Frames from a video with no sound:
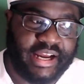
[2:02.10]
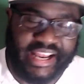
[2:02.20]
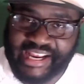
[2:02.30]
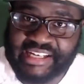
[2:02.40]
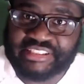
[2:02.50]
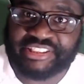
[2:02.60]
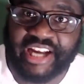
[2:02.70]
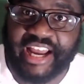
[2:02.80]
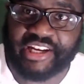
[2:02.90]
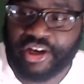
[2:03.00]
in
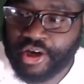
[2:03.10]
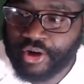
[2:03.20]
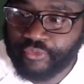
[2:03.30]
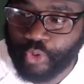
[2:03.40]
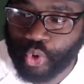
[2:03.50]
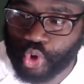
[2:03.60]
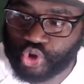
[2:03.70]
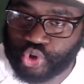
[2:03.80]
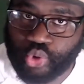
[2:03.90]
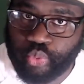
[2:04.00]
check
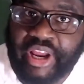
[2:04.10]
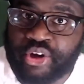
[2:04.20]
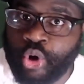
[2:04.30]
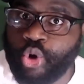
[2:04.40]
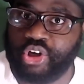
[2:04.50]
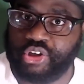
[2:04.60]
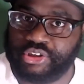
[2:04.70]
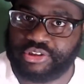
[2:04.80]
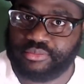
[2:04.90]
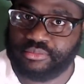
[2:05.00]
for three
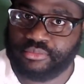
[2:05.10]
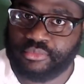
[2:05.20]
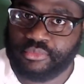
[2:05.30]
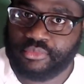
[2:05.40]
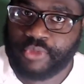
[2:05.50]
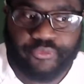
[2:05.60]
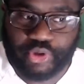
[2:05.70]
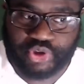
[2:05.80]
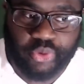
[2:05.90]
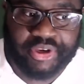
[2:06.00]
quarters.
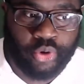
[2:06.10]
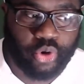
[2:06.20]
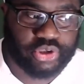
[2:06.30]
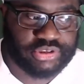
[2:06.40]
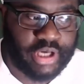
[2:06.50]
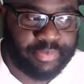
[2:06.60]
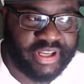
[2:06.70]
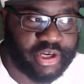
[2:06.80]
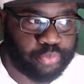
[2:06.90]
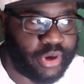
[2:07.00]
For three quarters, I
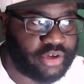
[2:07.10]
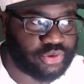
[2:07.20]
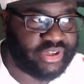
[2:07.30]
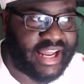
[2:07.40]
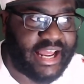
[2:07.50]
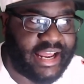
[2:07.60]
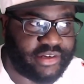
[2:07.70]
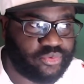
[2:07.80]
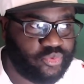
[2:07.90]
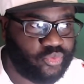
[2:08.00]
believe the Browns only
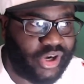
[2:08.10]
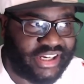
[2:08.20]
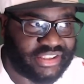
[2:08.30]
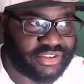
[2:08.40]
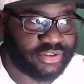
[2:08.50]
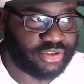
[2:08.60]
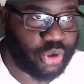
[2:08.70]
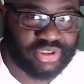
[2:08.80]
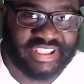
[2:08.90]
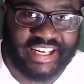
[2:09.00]
had, what,
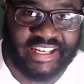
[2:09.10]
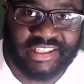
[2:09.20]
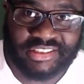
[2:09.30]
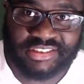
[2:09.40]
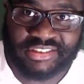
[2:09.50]
13?